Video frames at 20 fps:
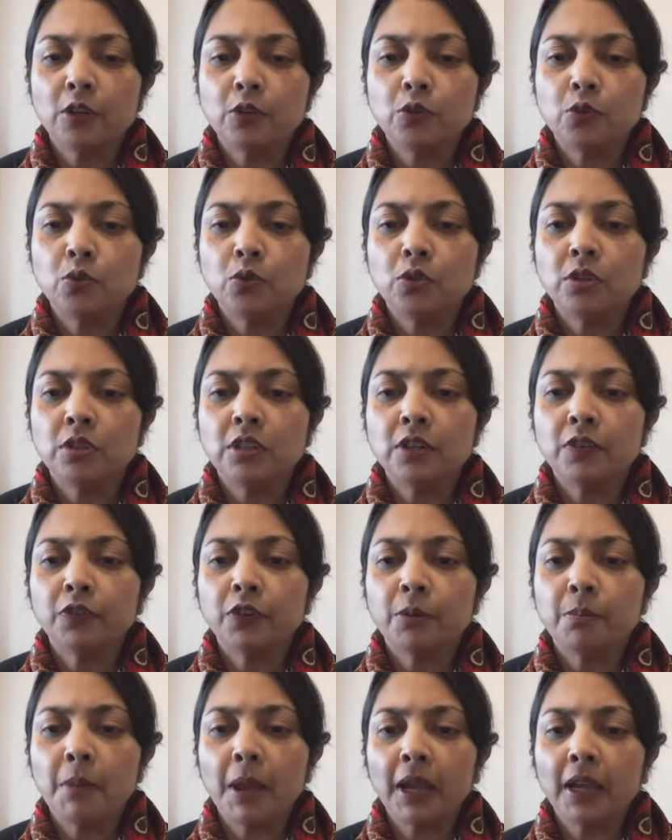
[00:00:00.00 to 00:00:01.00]
due to
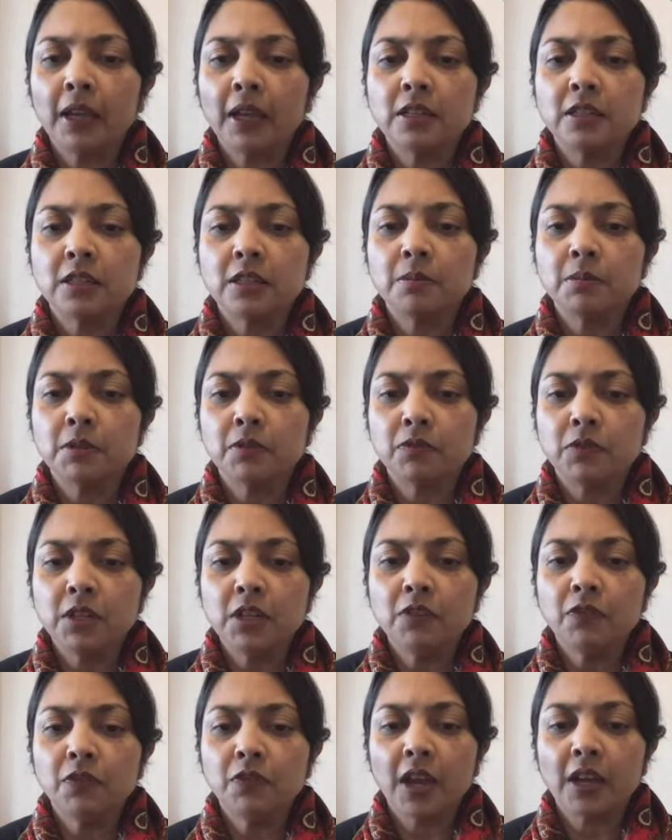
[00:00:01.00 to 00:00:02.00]
different mechanisms of
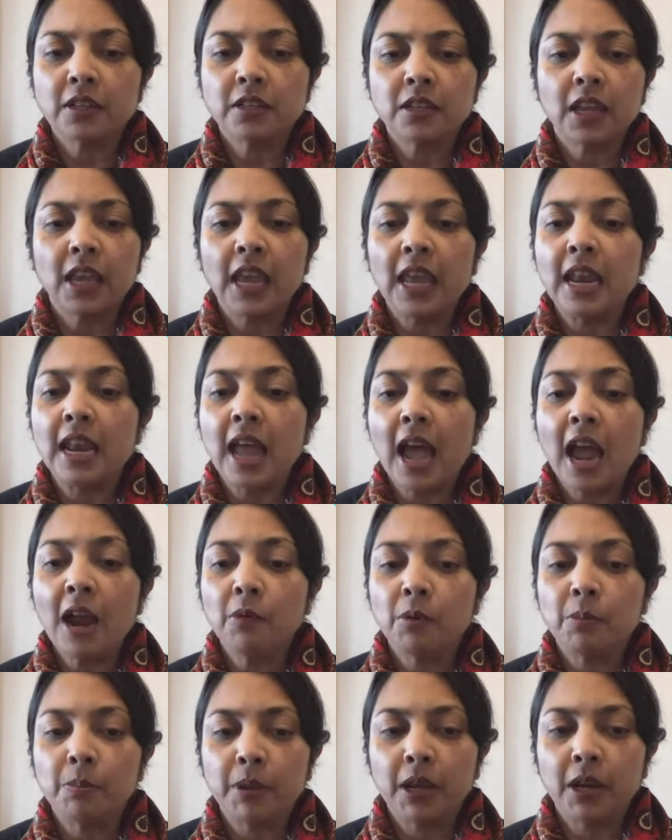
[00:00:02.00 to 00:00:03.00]
defect, cannot
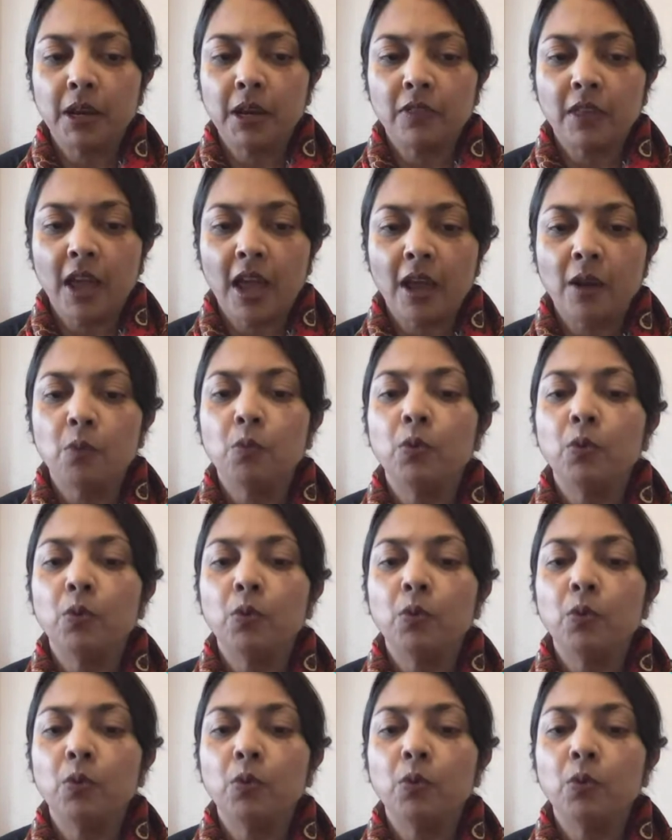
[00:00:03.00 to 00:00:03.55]
repair that,